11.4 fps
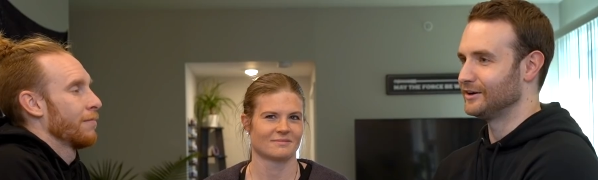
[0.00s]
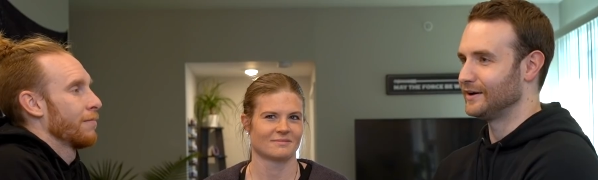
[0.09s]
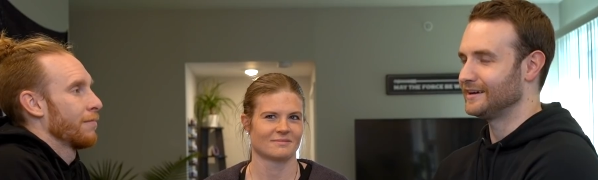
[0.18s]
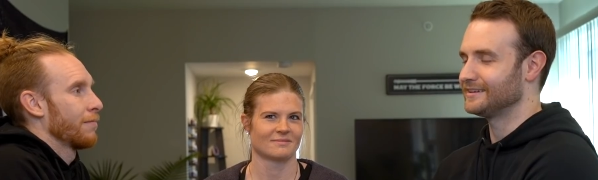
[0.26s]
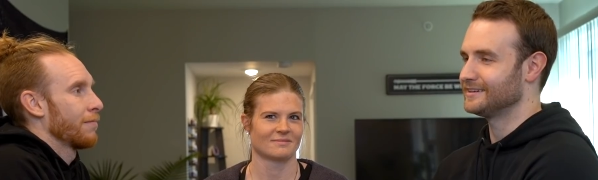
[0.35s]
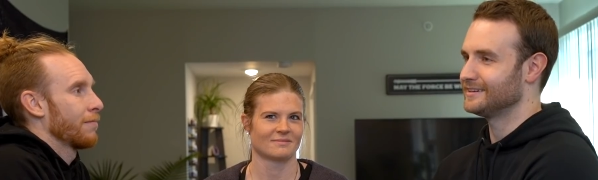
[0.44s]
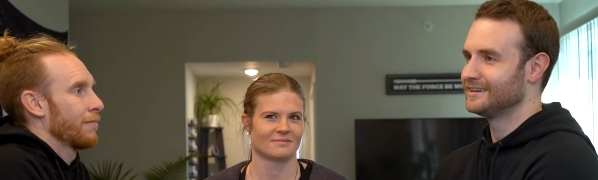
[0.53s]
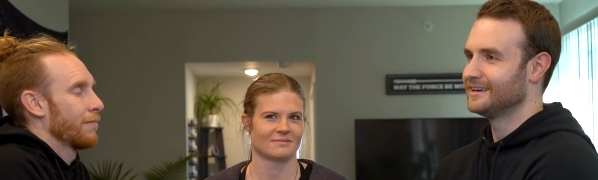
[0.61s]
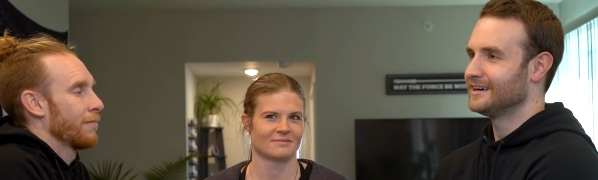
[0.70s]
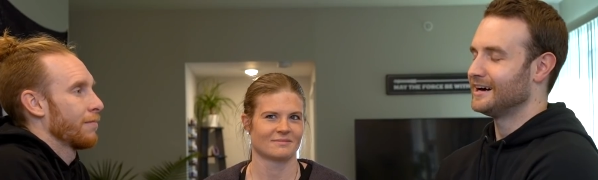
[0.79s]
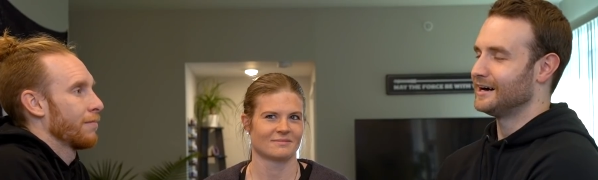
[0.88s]
Speaker 1: don't know. I
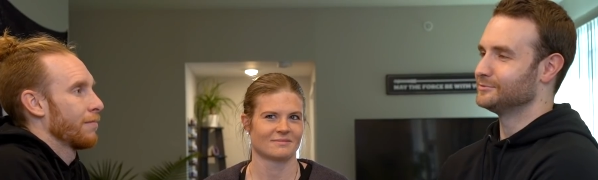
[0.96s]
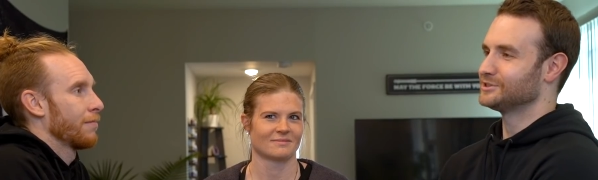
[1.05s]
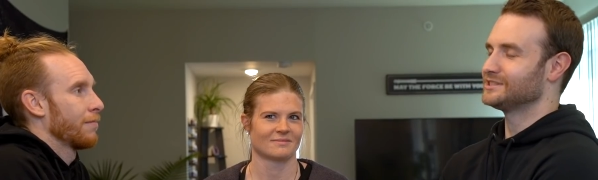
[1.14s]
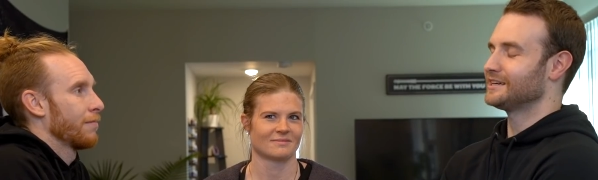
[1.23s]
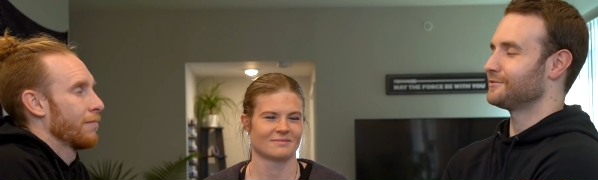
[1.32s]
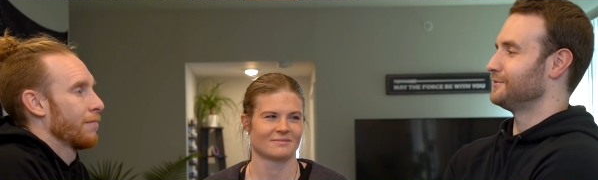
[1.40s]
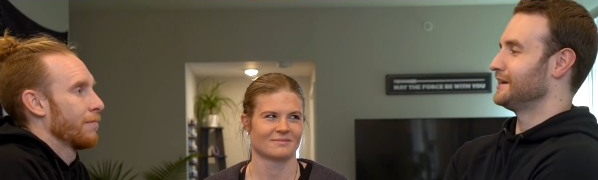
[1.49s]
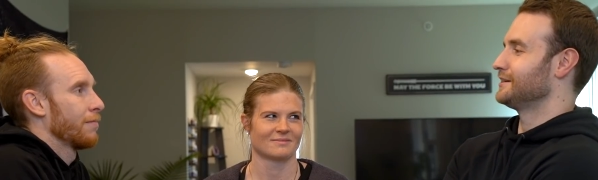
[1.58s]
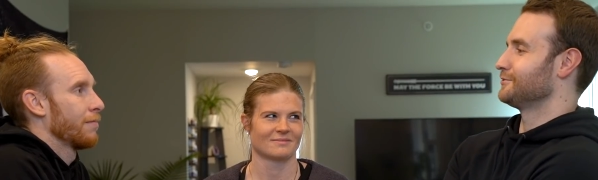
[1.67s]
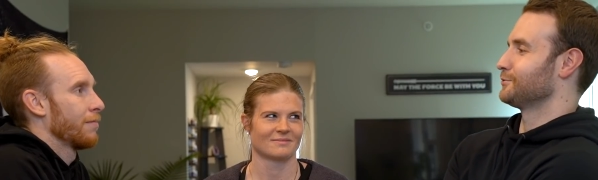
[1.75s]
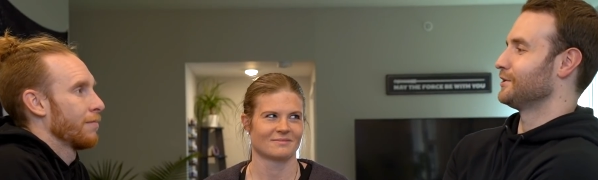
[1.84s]
I'm just not a
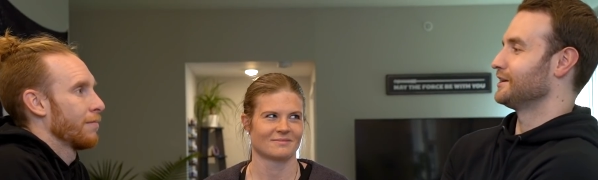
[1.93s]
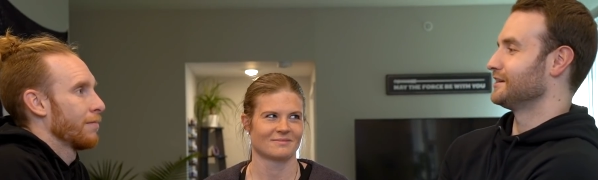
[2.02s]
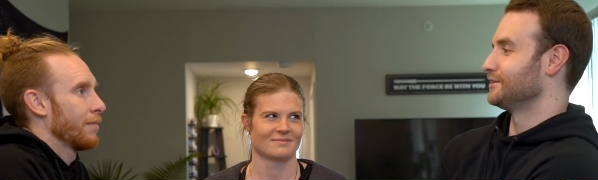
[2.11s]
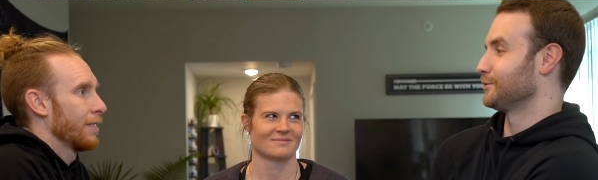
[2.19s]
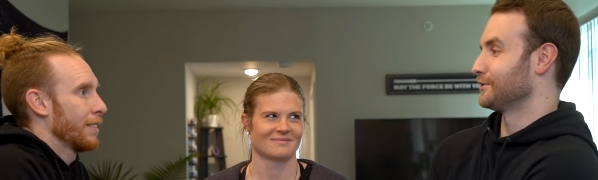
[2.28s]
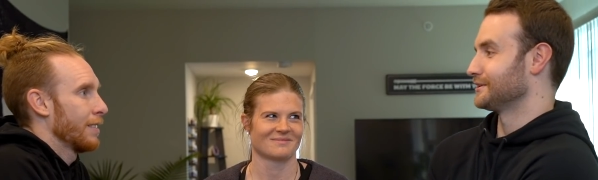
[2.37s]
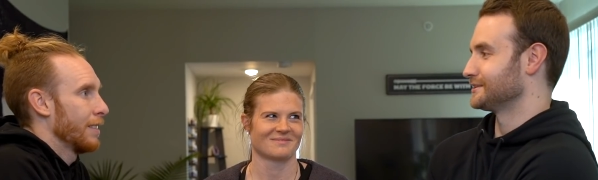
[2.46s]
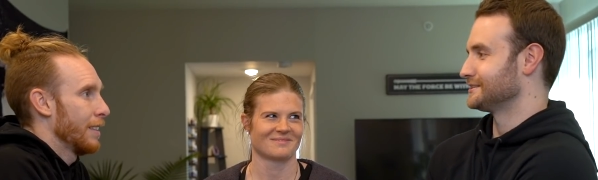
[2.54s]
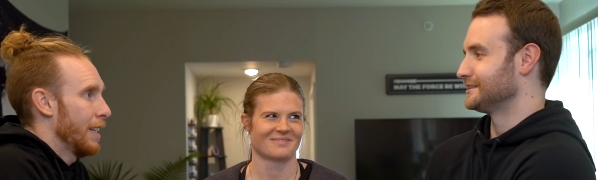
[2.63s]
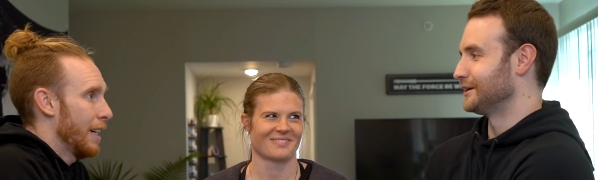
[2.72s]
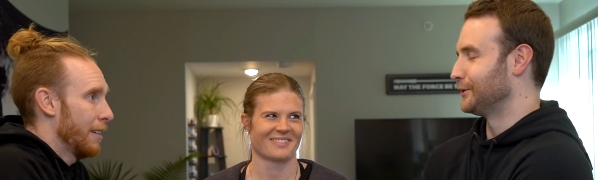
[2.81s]
fan of running
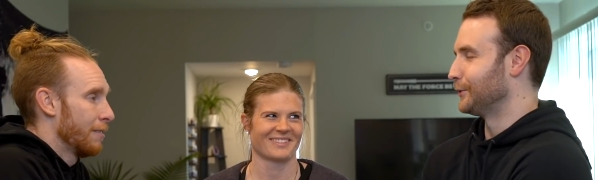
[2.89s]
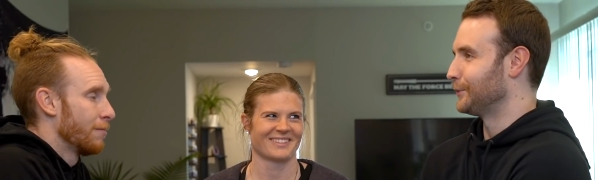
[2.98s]
indoors. So